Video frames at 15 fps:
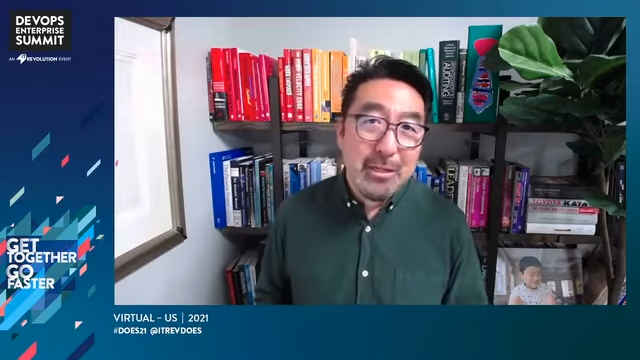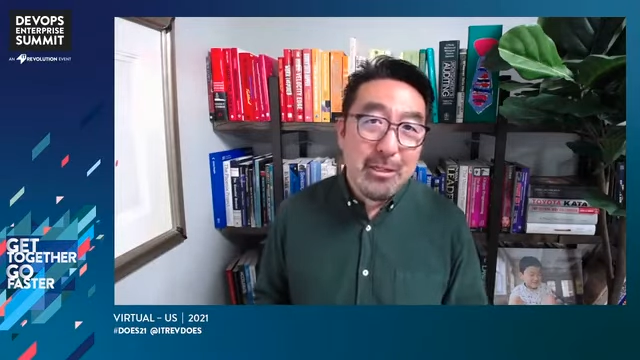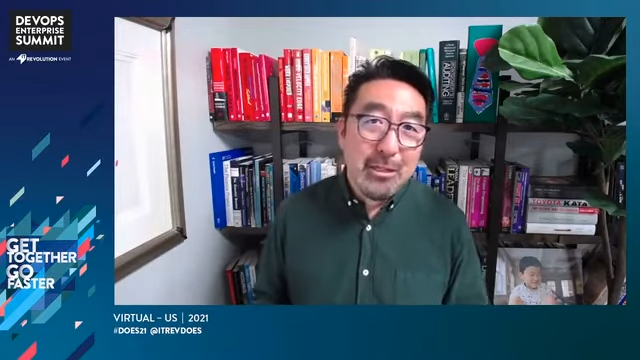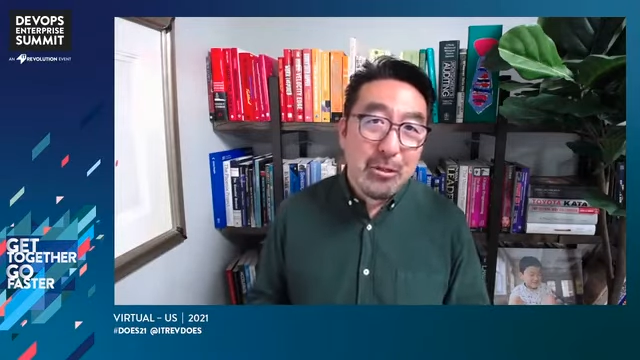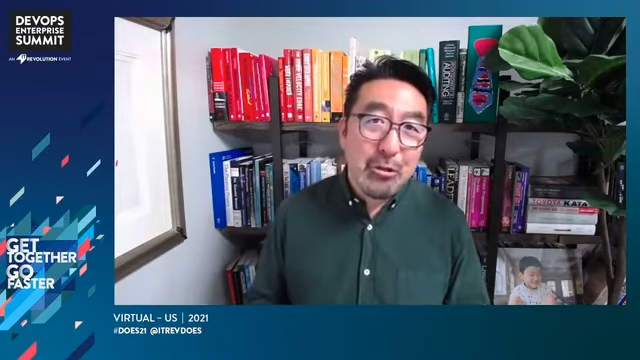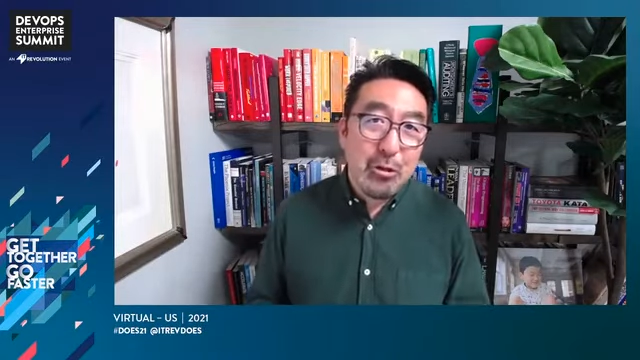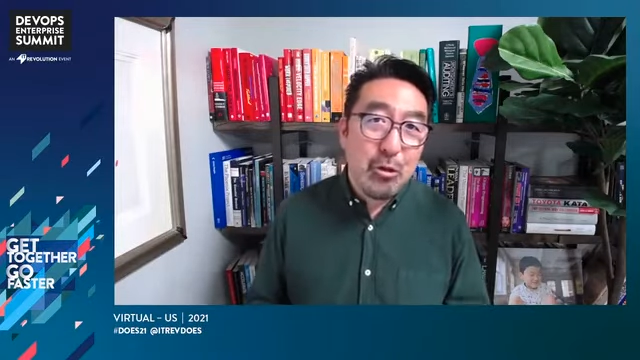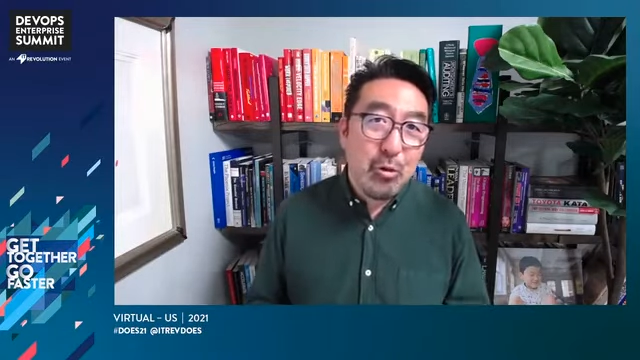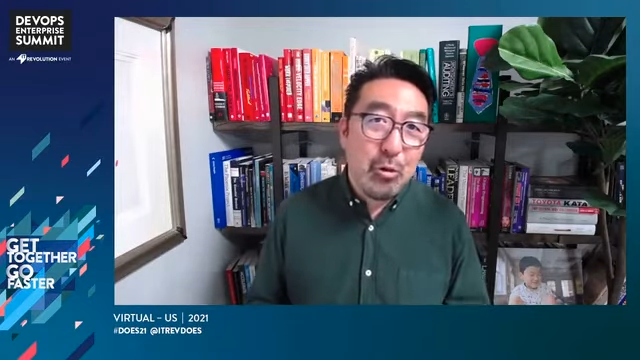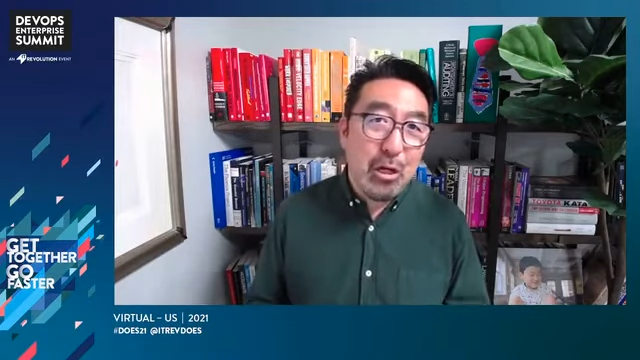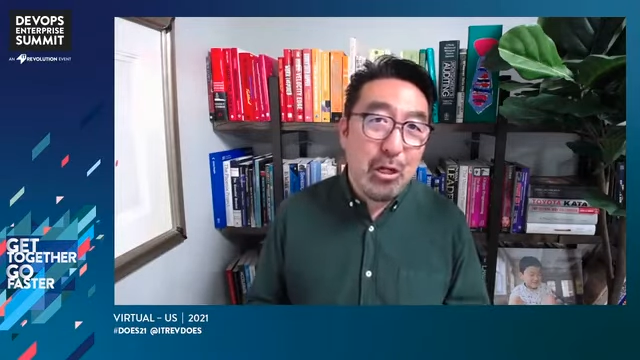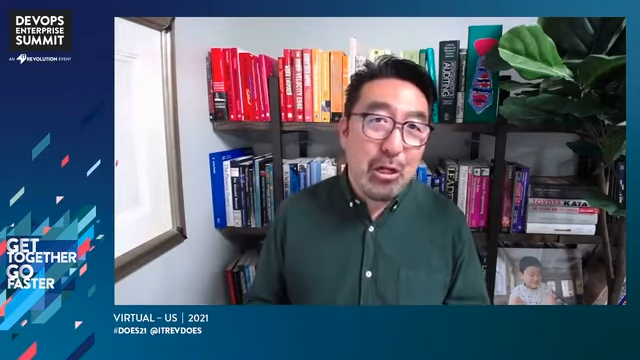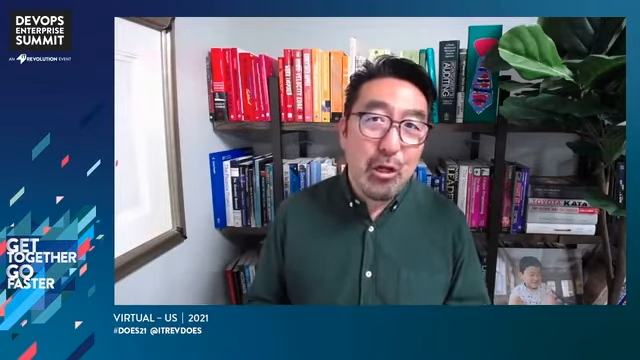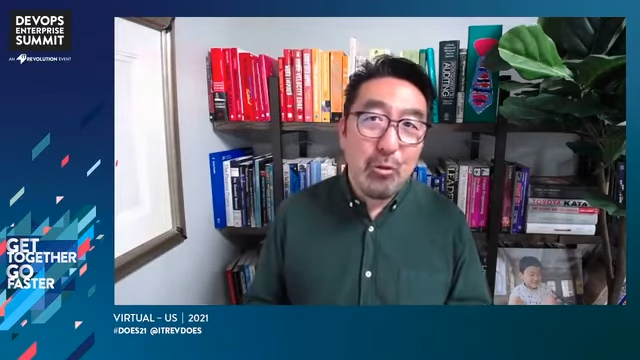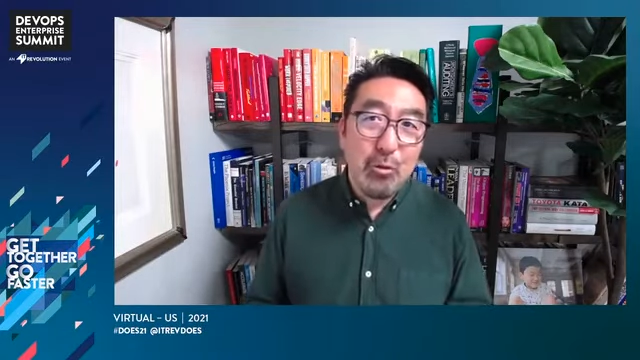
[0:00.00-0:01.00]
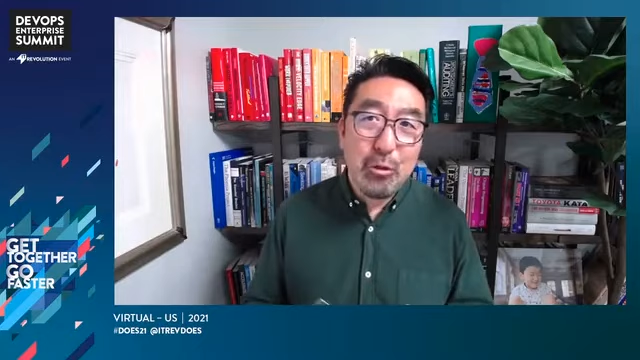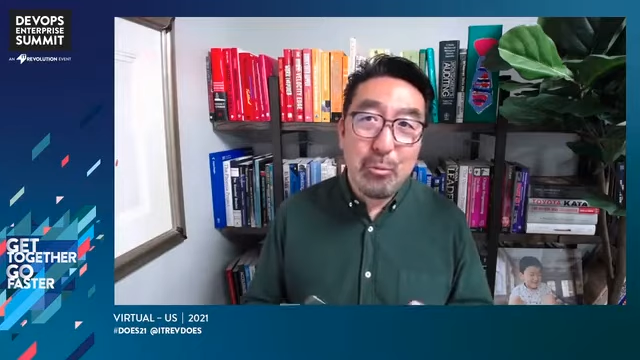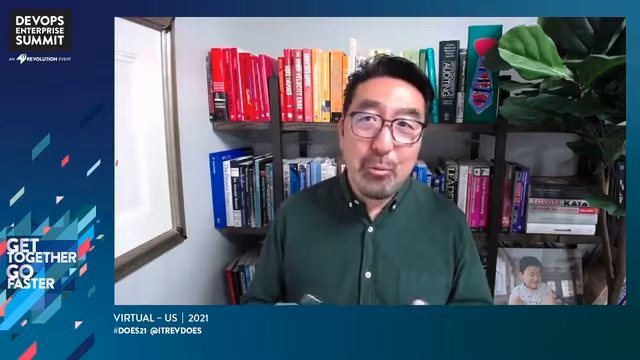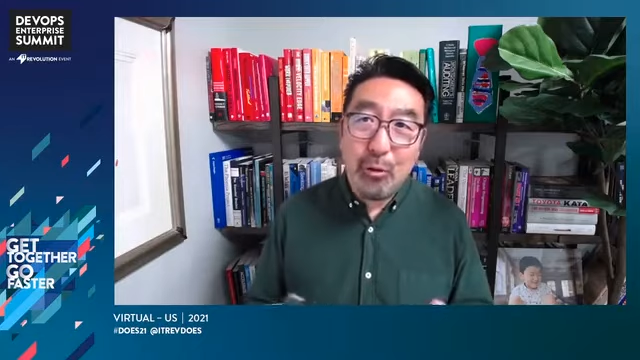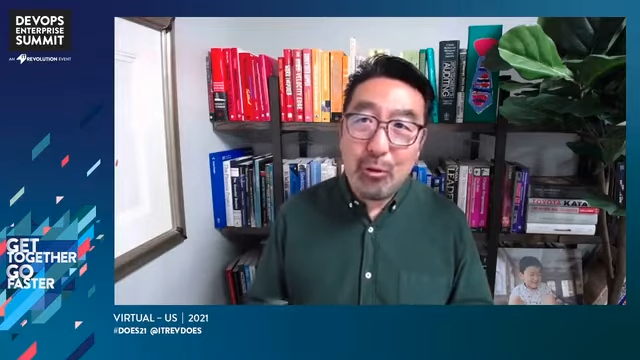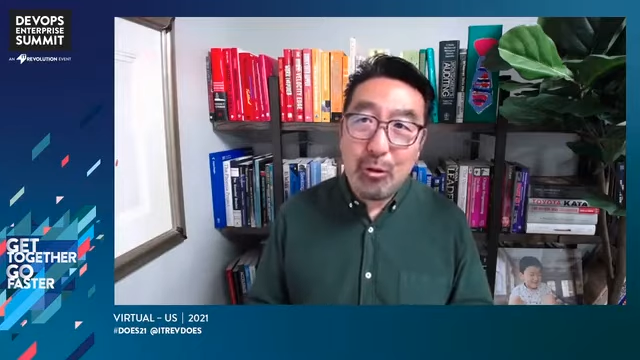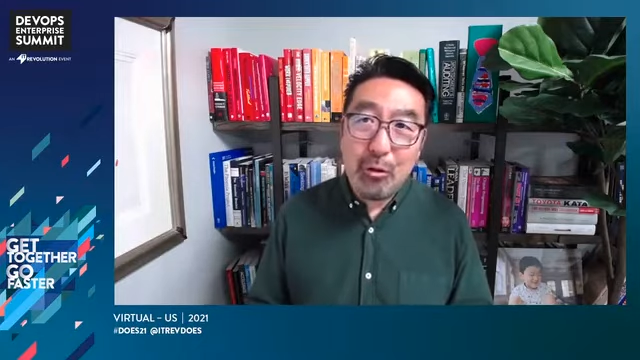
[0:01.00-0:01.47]
So, along with the
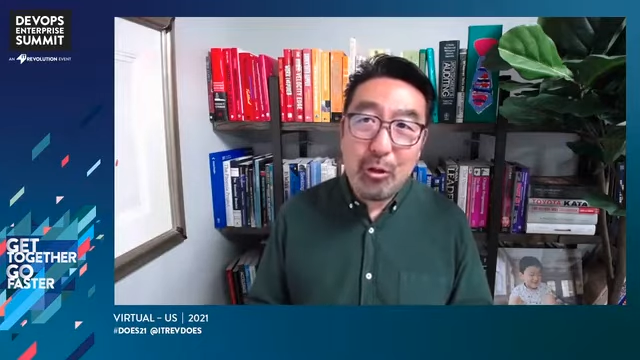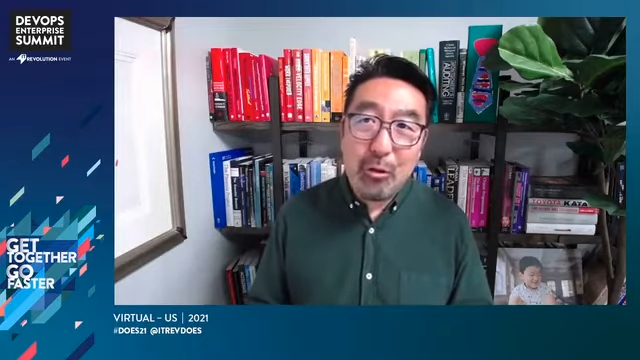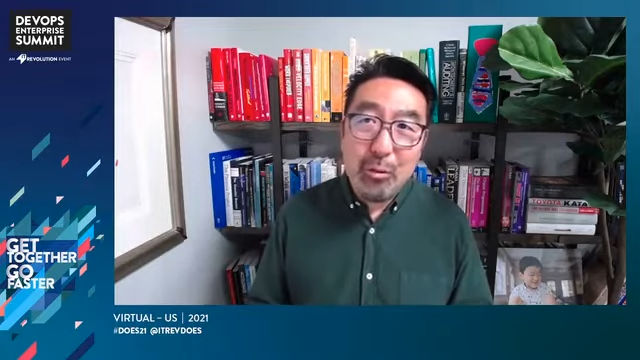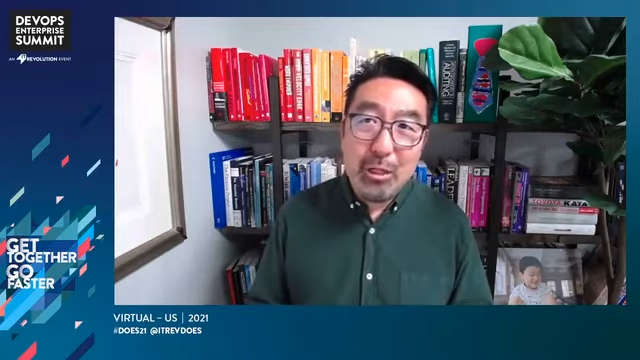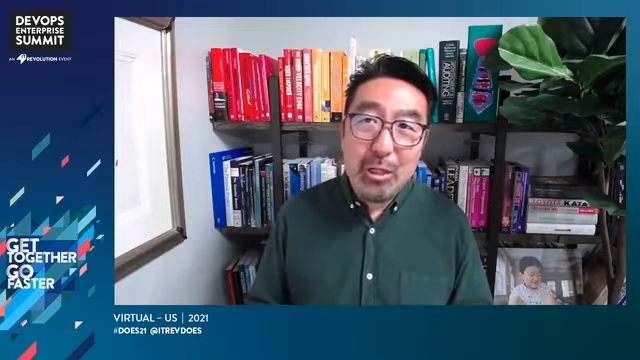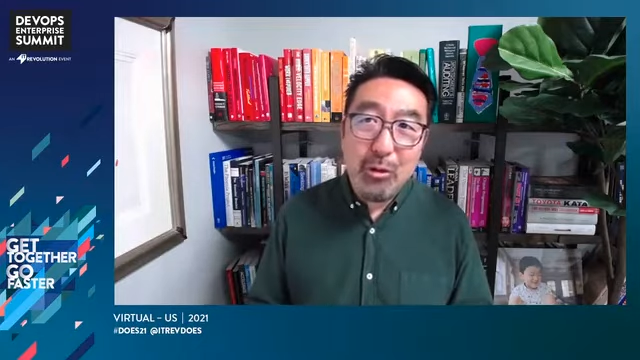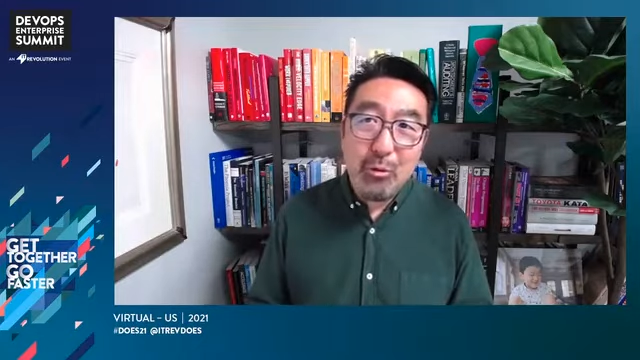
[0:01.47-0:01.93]
program committee,